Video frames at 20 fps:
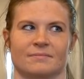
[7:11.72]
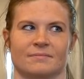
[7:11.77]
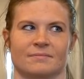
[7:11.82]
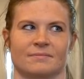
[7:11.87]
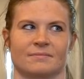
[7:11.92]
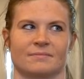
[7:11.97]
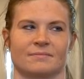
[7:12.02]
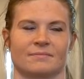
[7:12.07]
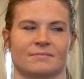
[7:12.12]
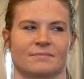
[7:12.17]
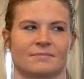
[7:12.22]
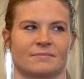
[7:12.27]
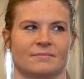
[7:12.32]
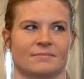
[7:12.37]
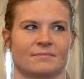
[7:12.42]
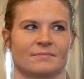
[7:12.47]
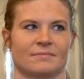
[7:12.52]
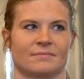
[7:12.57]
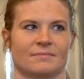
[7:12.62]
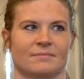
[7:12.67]

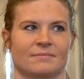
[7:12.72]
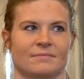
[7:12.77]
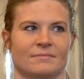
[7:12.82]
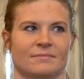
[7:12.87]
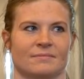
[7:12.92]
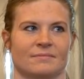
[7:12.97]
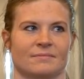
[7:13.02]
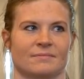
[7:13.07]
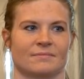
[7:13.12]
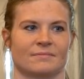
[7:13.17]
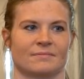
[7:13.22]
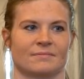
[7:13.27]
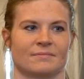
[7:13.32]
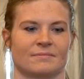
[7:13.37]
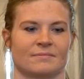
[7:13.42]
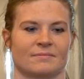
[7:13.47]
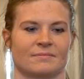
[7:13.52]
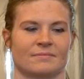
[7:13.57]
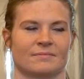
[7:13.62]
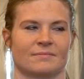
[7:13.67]

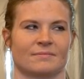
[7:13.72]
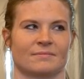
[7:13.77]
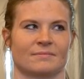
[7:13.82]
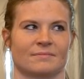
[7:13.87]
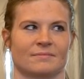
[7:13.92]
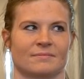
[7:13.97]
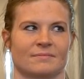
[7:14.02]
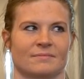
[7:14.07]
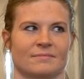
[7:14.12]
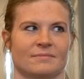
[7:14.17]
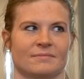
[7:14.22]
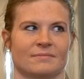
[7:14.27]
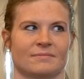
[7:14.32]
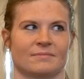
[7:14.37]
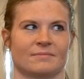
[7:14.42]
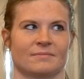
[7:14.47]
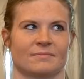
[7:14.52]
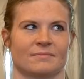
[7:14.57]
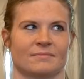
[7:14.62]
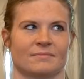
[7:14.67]

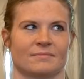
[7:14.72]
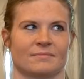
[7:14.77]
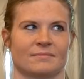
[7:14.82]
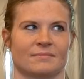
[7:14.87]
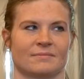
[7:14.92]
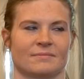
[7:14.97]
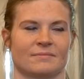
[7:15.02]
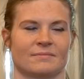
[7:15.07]
No words are spoken by the person on screen.